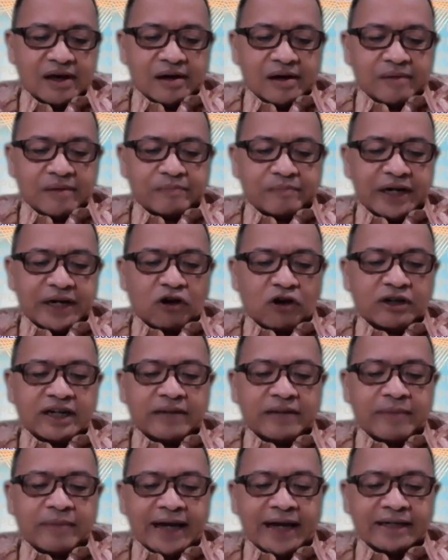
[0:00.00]
Print on
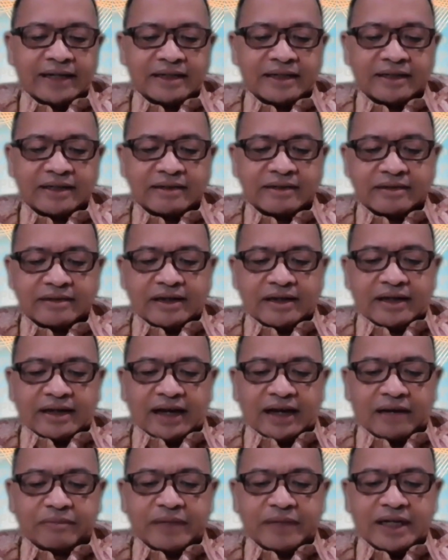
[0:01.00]
demand
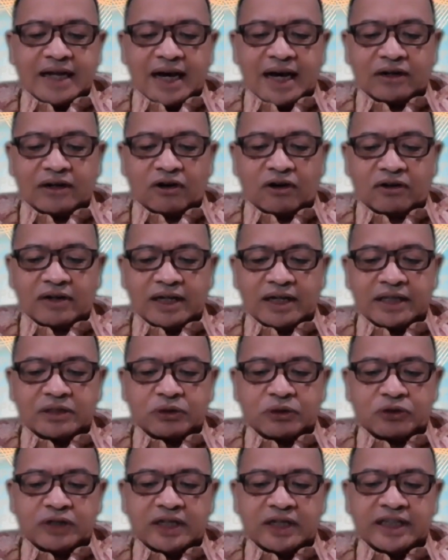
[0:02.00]
can be done only through
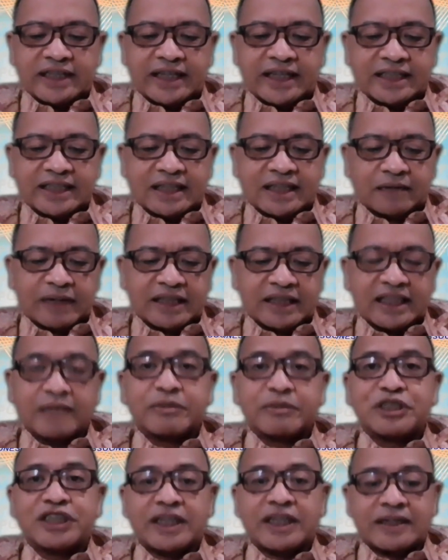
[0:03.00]
the digital printing
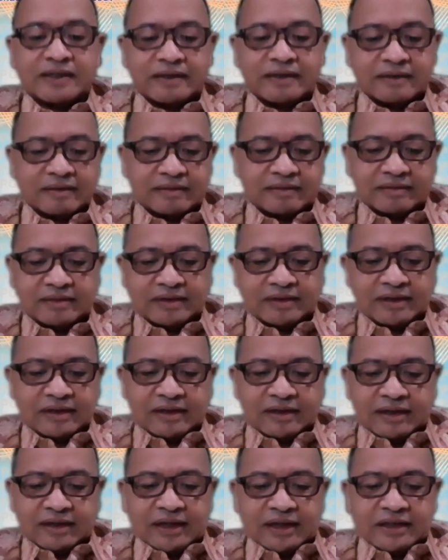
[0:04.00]
machine.
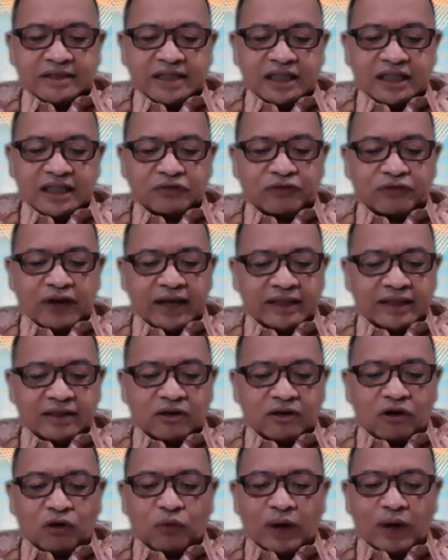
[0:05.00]
Chipset
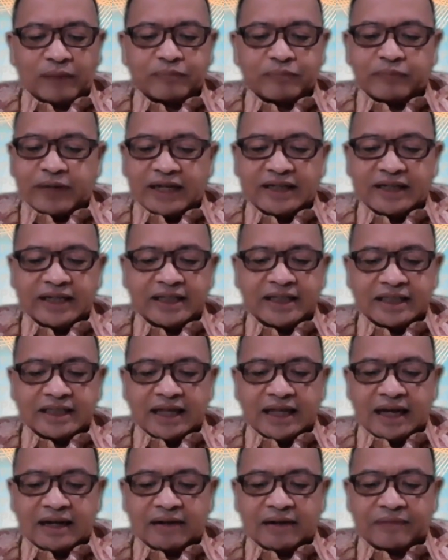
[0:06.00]
or web print
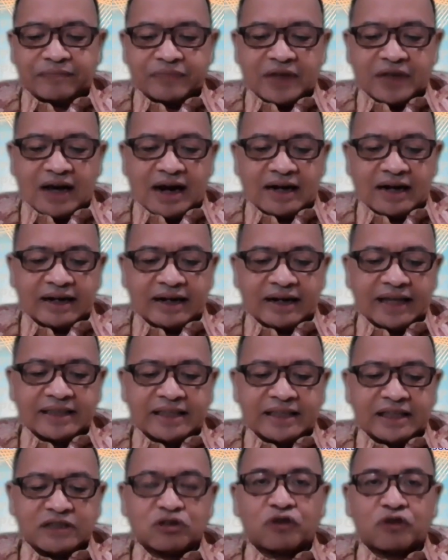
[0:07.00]
digital are
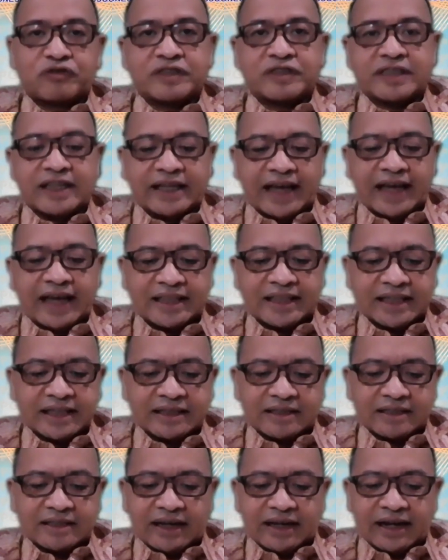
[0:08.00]
getting sophisticated
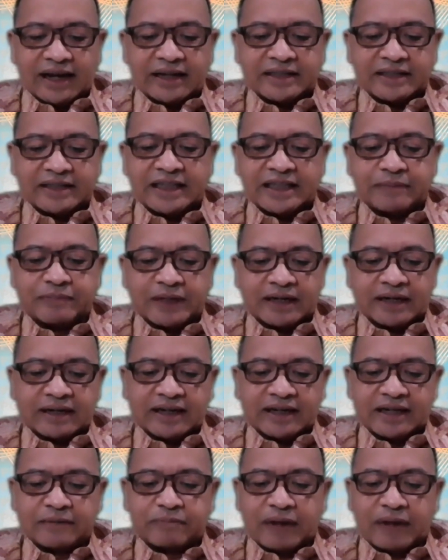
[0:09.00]
and cheaper
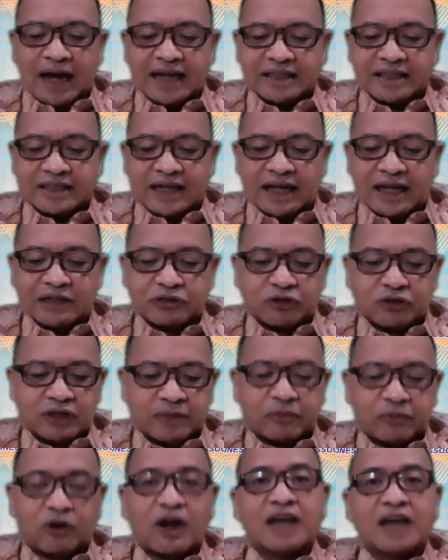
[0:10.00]
in price, also the
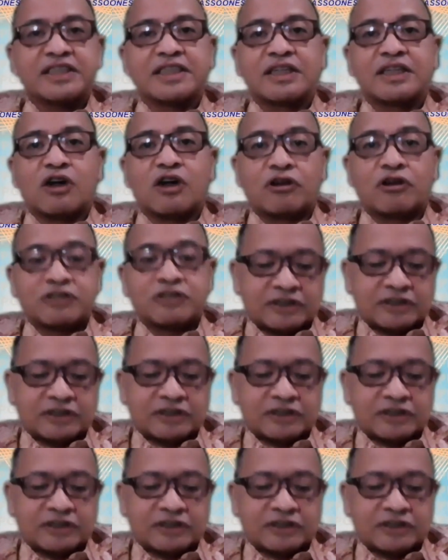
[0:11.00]
production cost.